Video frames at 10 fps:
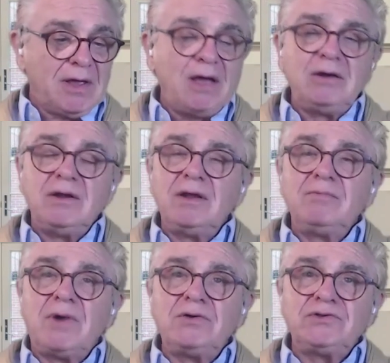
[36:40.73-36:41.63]
And in
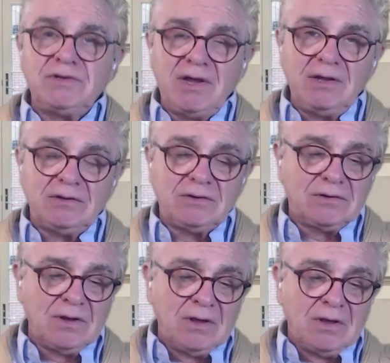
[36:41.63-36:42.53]
most states,
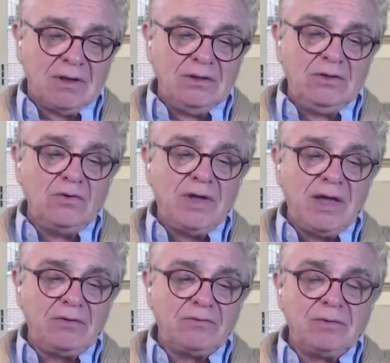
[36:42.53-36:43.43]
you
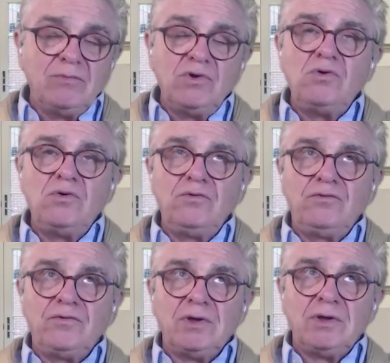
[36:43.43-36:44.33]
can
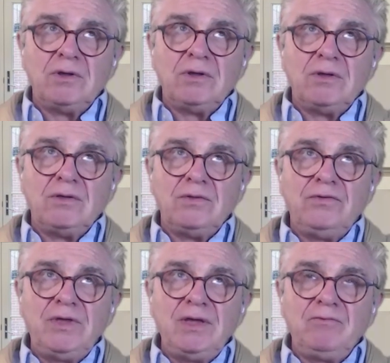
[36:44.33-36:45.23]
remove
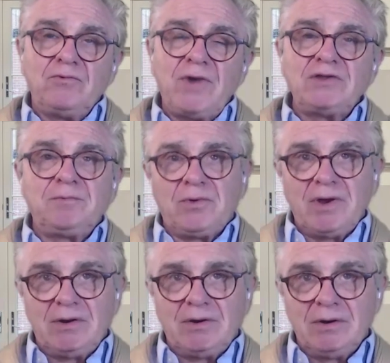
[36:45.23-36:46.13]
the
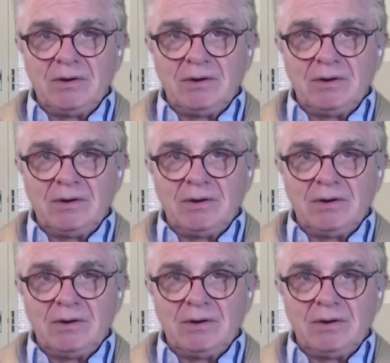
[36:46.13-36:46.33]
respirator